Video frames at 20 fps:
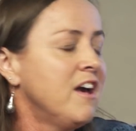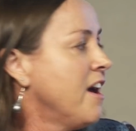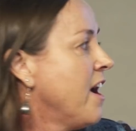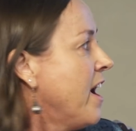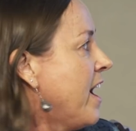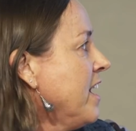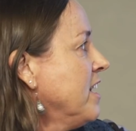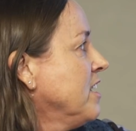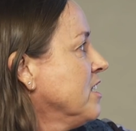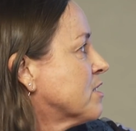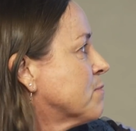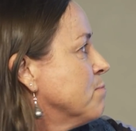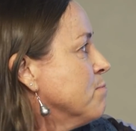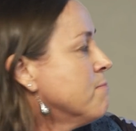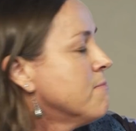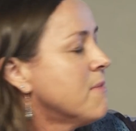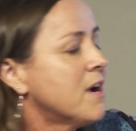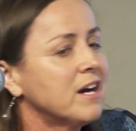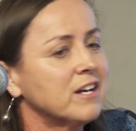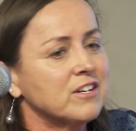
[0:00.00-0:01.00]
and it's
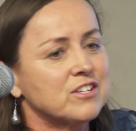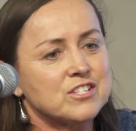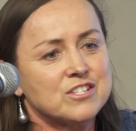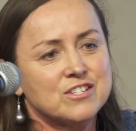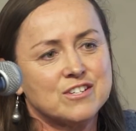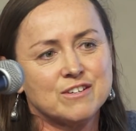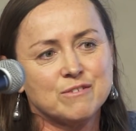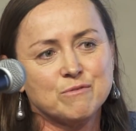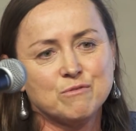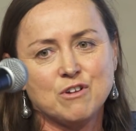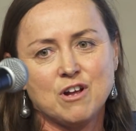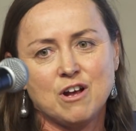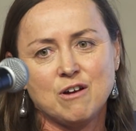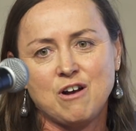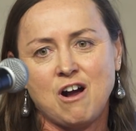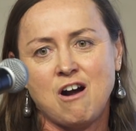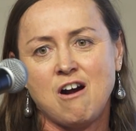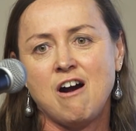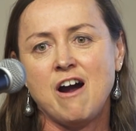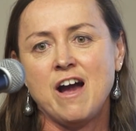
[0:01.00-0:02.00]
much
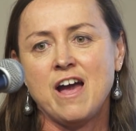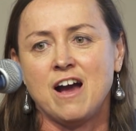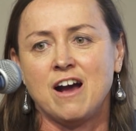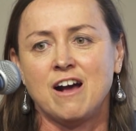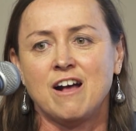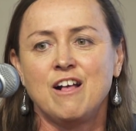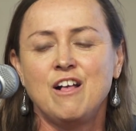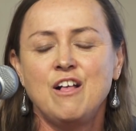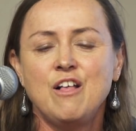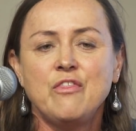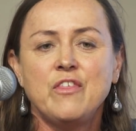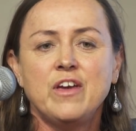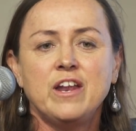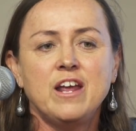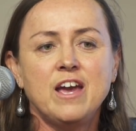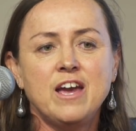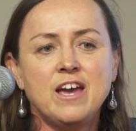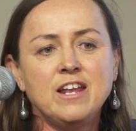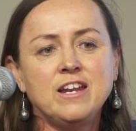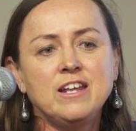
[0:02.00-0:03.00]
higher than
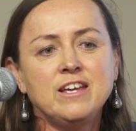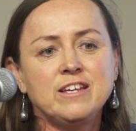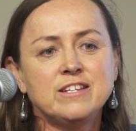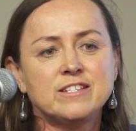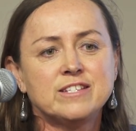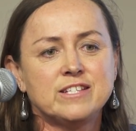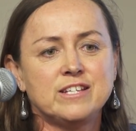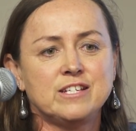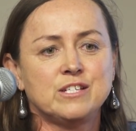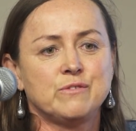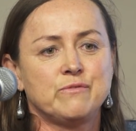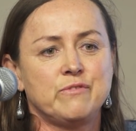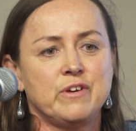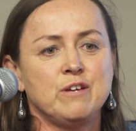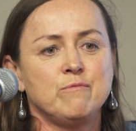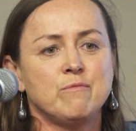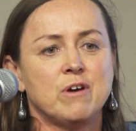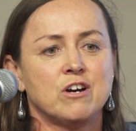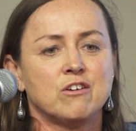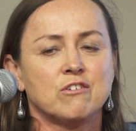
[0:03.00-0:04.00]
any cis
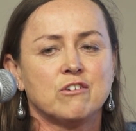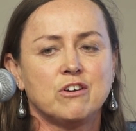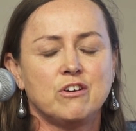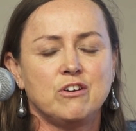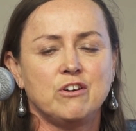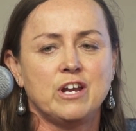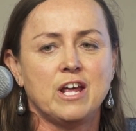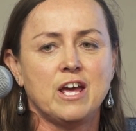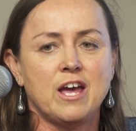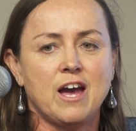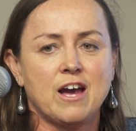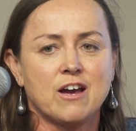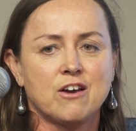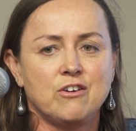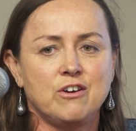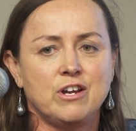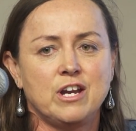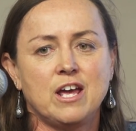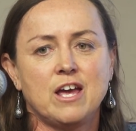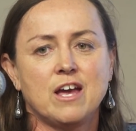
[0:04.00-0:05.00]
female
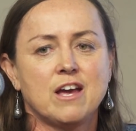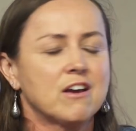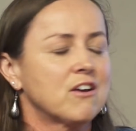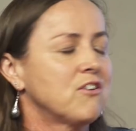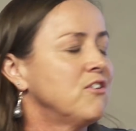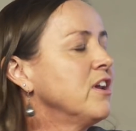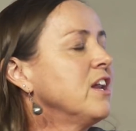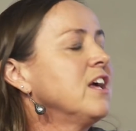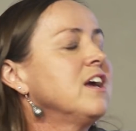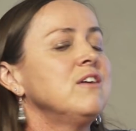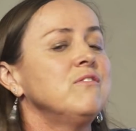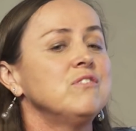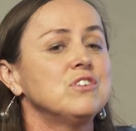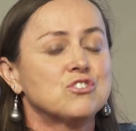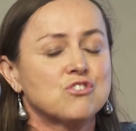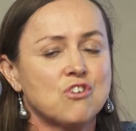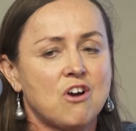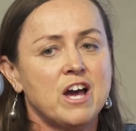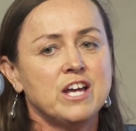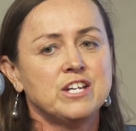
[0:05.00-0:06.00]
could even
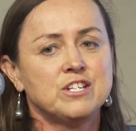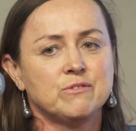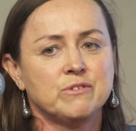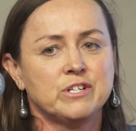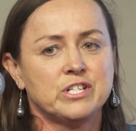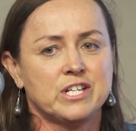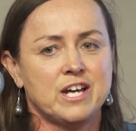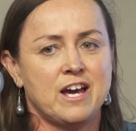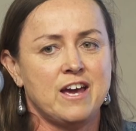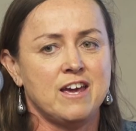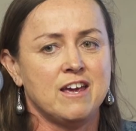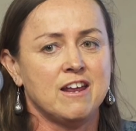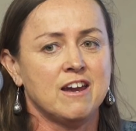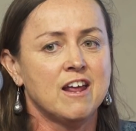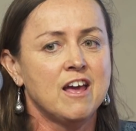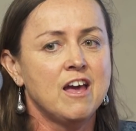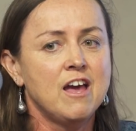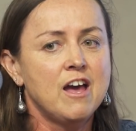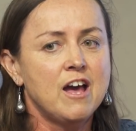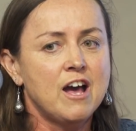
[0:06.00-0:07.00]
try to attain
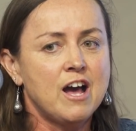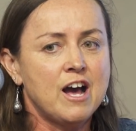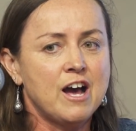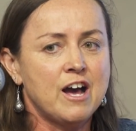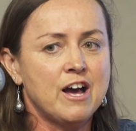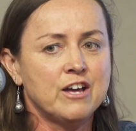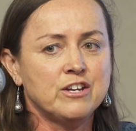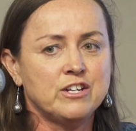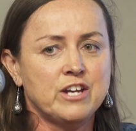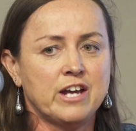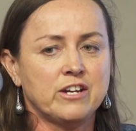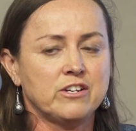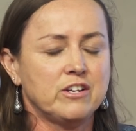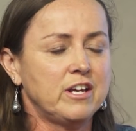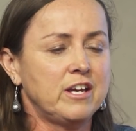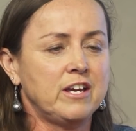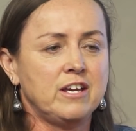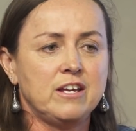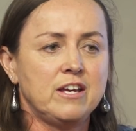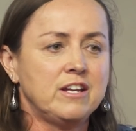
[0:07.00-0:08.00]

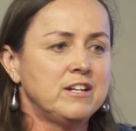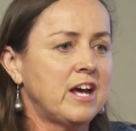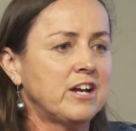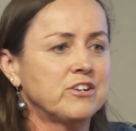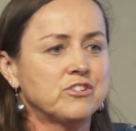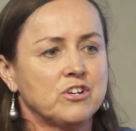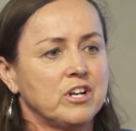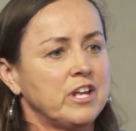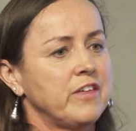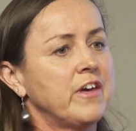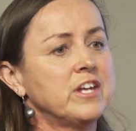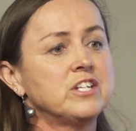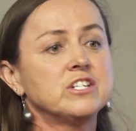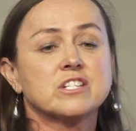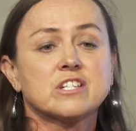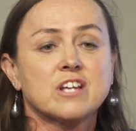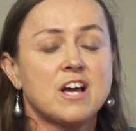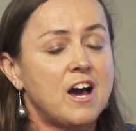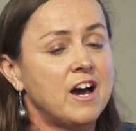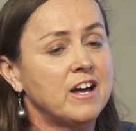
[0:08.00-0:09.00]
naturally. They
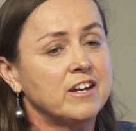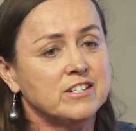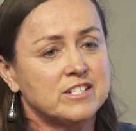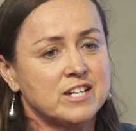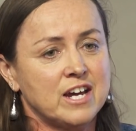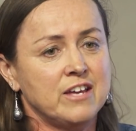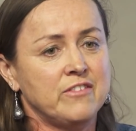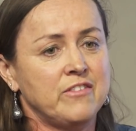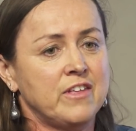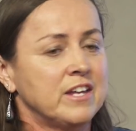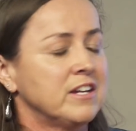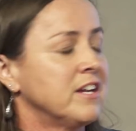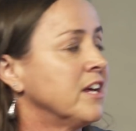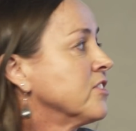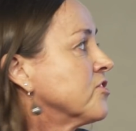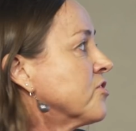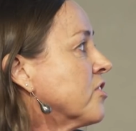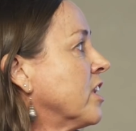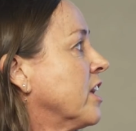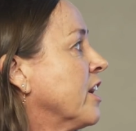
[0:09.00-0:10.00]
just can't attain that
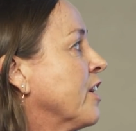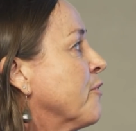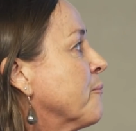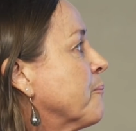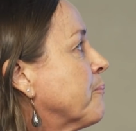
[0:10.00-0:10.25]
naturally.